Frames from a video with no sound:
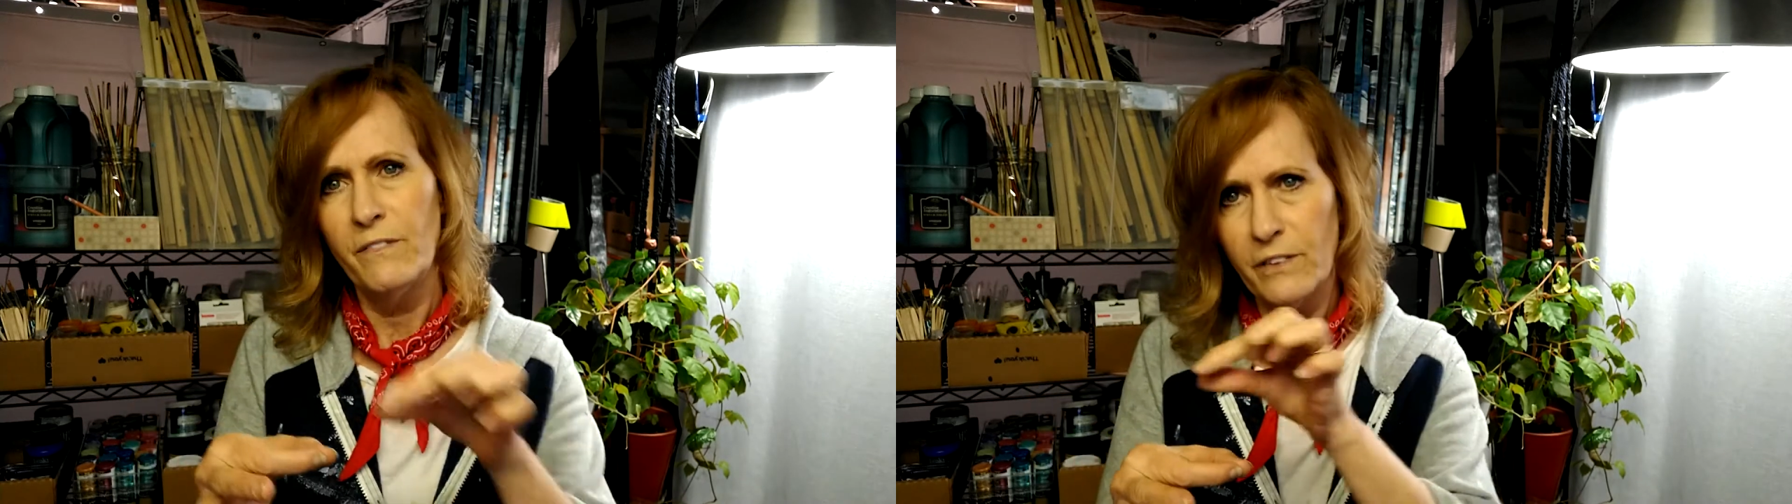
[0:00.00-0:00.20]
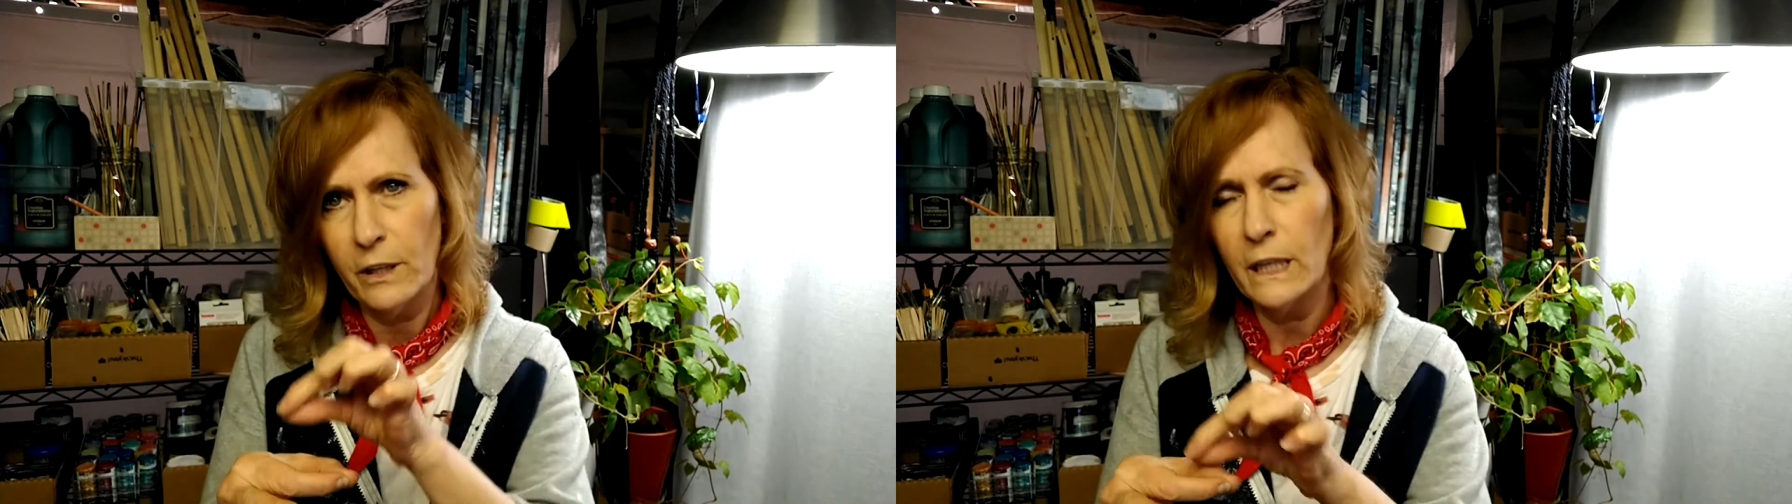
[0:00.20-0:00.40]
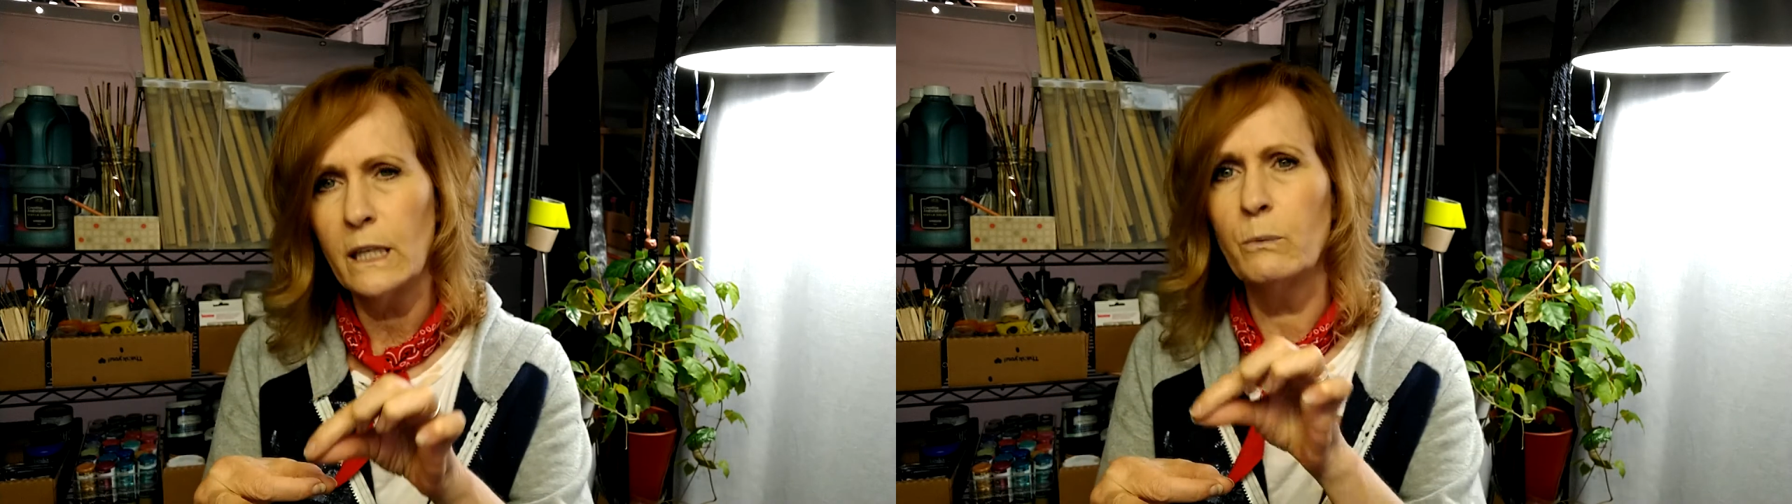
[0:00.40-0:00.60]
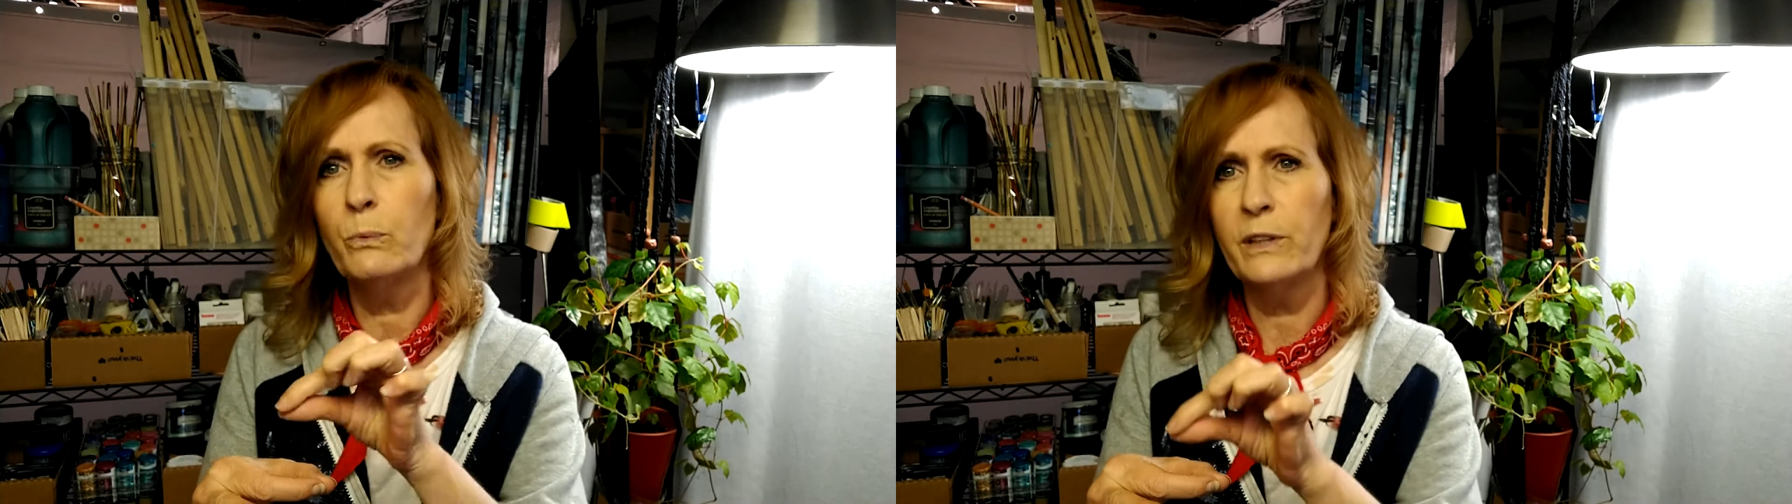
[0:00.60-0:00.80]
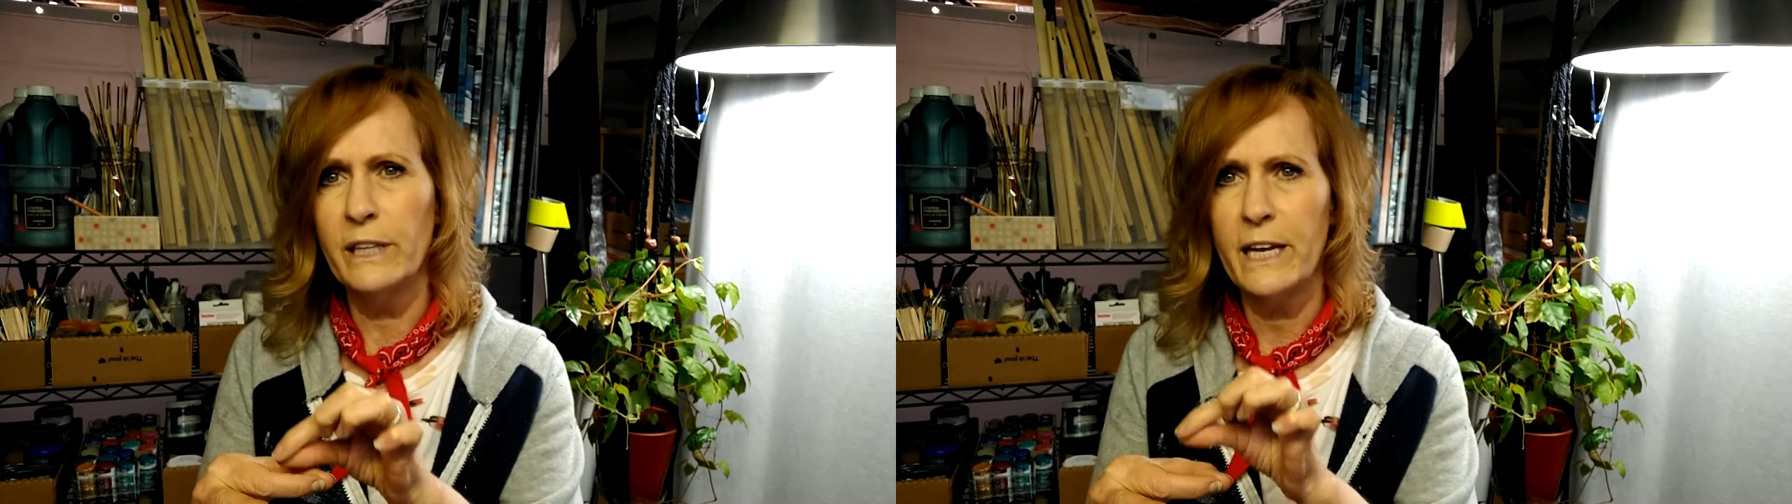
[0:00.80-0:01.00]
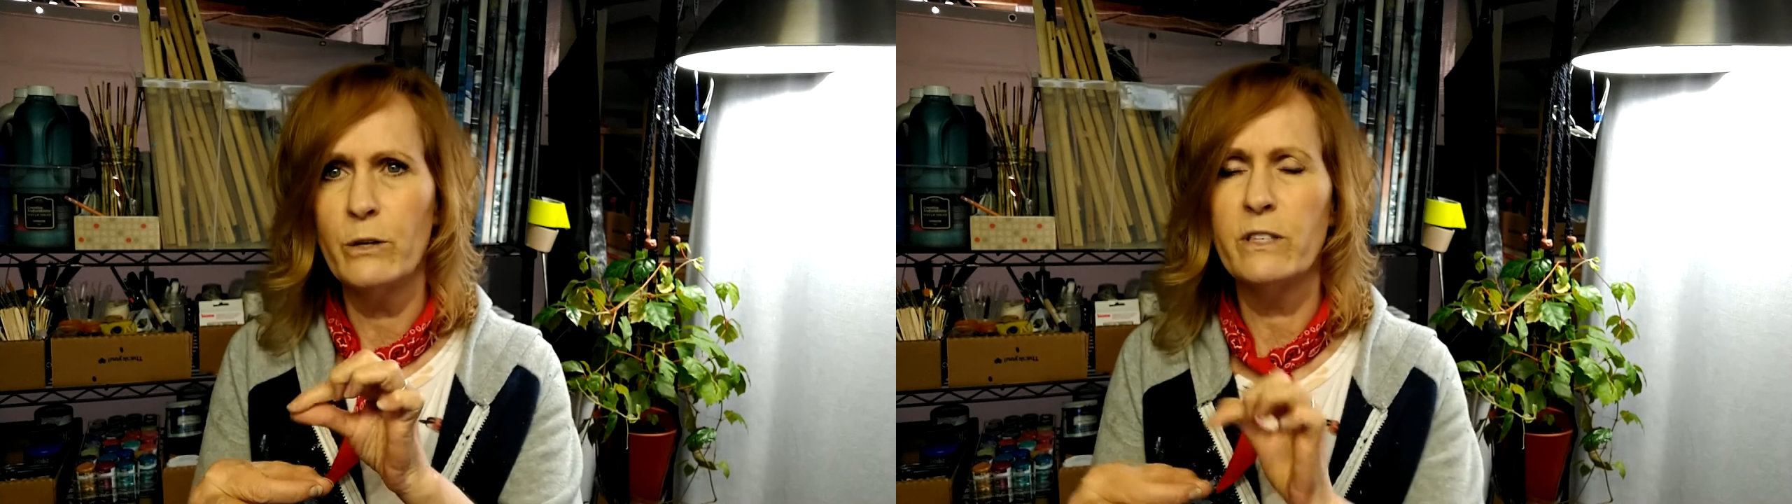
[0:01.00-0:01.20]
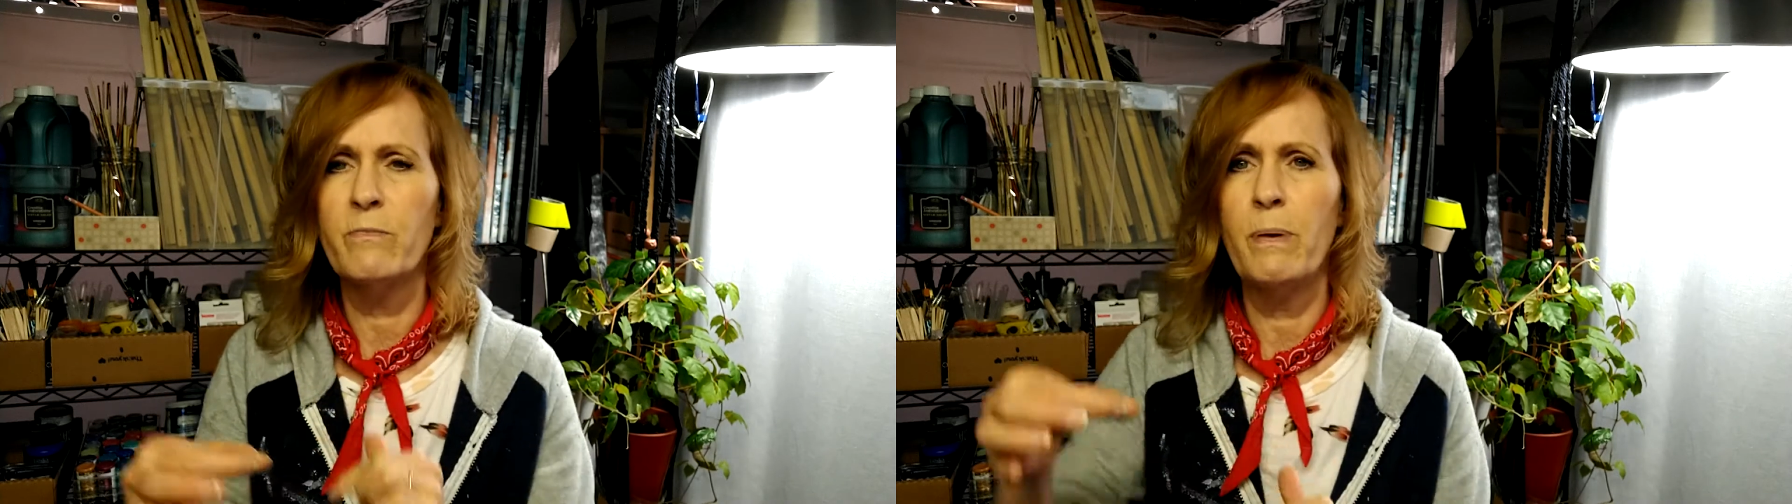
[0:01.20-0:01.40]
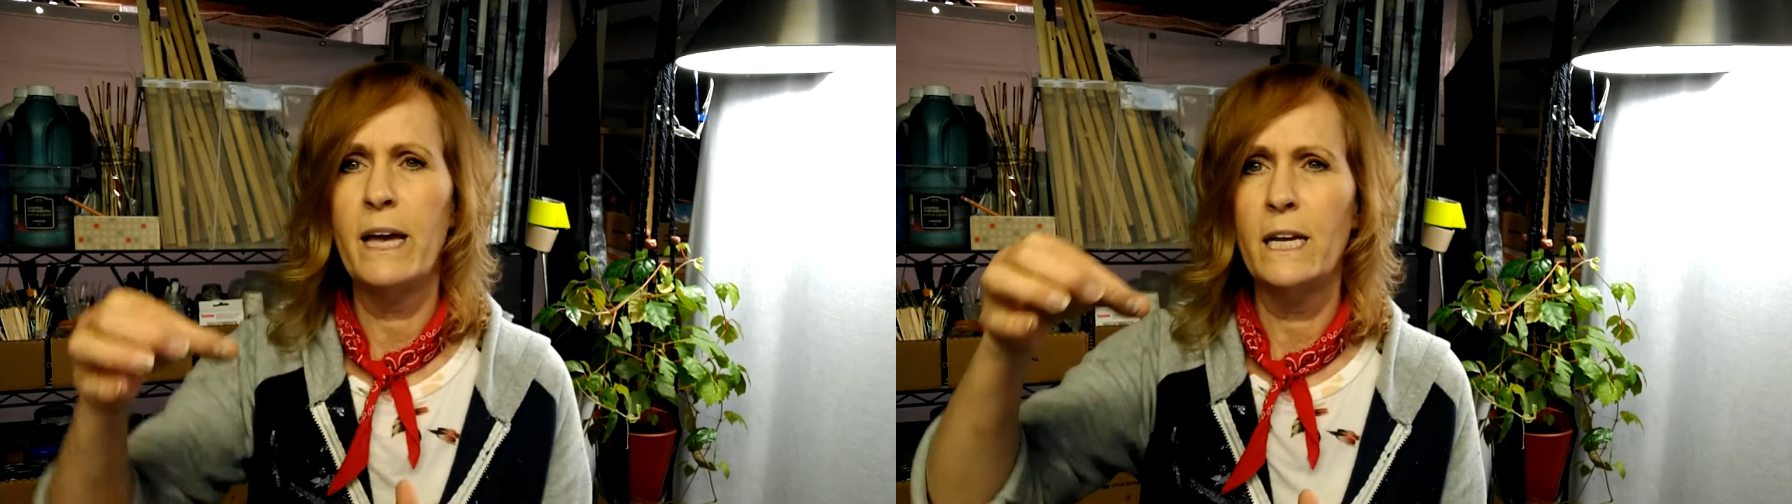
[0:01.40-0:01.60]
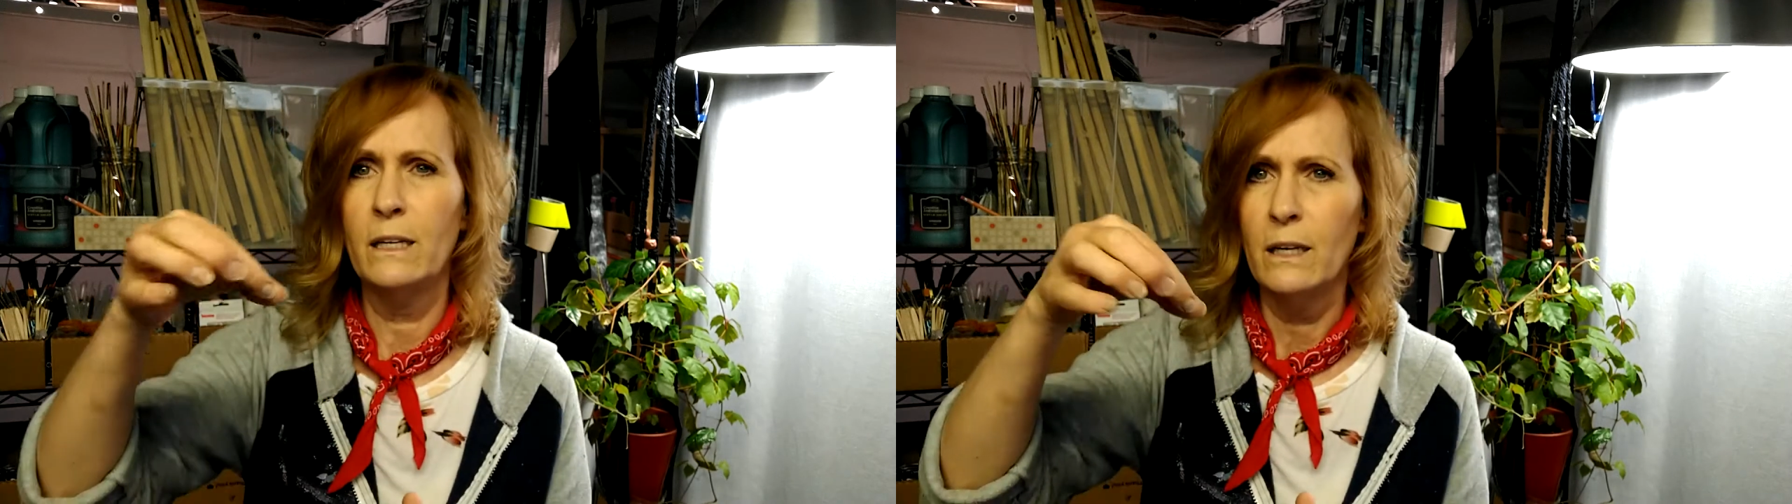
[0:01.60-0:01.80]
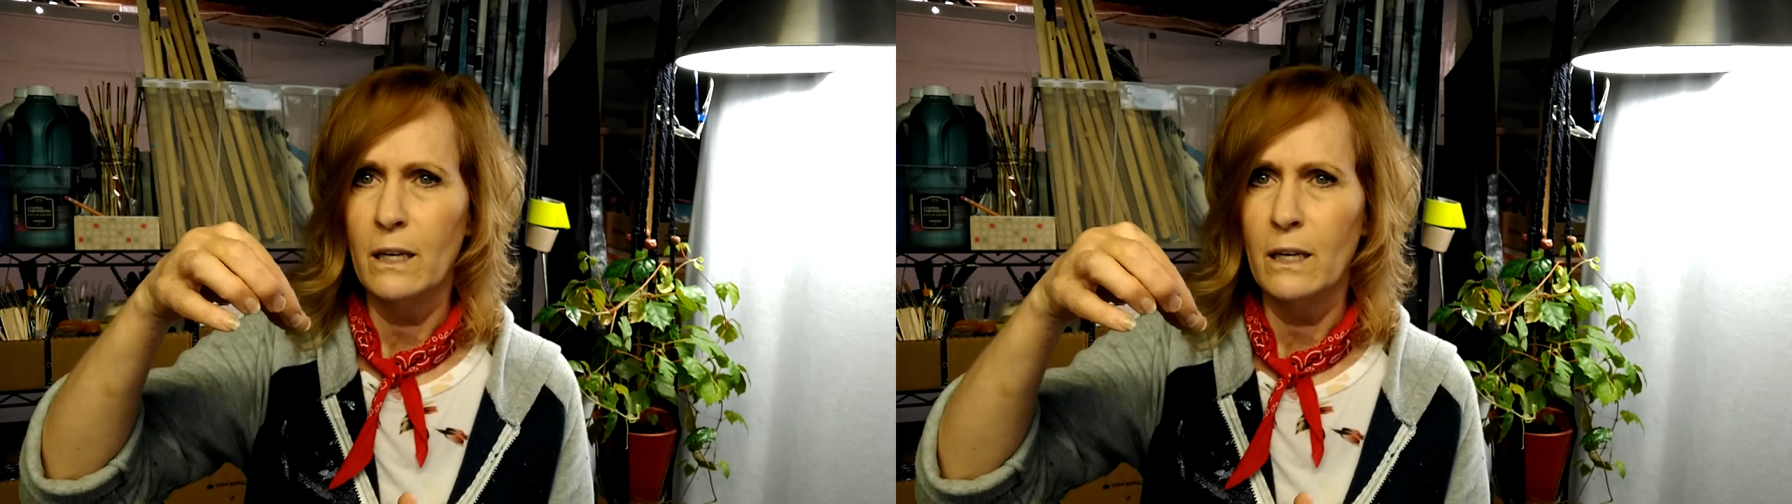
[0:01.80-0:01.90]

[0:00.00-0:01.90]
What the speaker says: filling it with layers of paint,